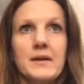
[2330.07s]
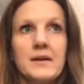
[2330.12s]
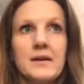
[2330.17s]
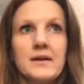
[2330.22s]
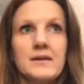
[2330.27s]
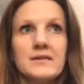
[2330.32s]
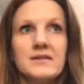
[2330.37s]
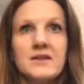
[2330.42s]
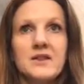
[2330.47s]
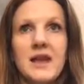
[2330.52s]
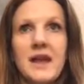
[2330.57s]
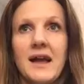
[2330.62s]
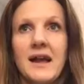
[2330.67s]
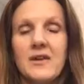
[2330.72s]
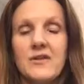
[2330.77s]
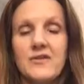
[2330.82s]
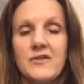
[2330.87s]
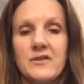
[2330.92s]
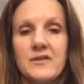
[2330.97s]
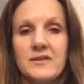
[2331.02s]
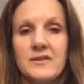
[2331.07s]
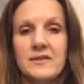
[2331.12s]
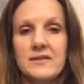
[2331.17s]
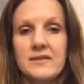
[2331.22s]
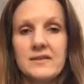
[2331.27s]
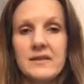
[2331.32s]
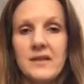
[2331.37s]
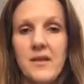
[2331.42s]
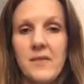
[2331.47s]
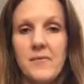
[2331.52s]

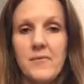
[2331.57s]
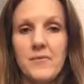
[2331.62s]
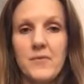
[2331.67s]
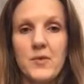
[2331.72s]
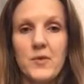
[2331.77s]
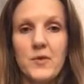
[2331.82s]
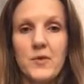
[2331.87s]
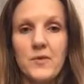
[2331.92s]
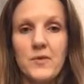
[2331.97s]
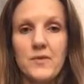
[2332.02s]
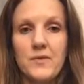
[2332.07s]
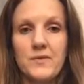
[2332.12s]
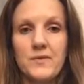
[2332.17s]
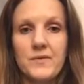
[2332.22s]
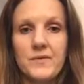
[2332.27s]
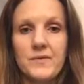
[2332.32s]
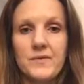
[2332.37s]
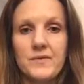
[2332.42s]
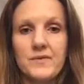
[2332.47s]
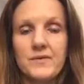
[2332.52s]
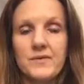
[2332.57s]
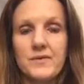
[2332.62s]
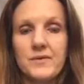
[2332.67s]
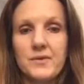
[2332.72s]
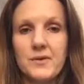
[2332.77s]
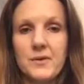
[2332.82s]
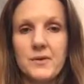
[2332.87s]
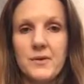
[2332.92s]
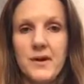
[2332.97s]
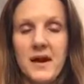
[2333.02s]
intelligence that moves
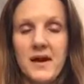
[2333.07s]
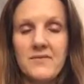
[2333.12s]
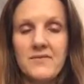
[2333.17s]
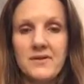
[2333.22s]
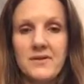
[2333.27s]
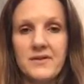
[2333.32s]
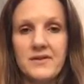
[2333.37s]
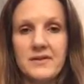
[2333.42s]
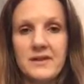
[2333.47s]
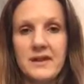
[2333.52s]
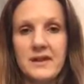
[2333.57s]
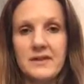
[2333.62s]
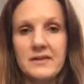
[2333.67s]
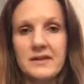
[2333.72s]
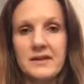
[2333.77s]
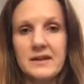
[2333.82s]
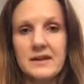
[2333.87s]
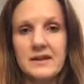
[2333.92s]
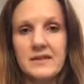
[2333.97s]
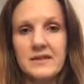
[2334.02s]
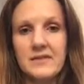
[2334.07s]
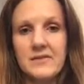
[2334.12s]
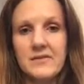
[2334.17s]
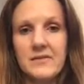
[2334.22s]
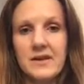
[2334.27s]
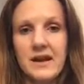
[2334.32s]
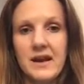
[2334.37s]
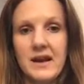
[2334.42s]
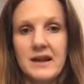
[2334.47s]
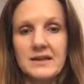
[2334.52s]
through everything, that is
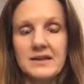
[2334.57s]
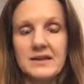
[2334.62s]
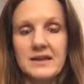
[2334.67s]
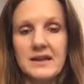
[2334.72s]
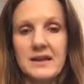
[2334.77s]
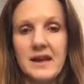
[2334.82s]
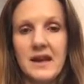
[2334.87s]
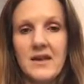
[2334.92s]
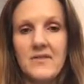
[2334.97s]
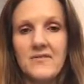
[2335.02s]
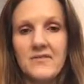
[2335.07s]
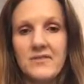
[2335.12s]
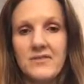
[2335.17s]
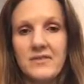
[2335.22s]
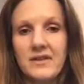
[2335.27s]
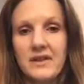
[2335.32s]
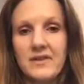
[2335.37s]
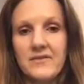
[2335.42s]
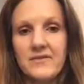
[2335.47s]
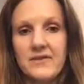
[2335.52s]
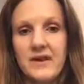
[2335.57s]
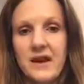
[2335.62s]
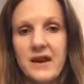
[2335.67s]
creating everything for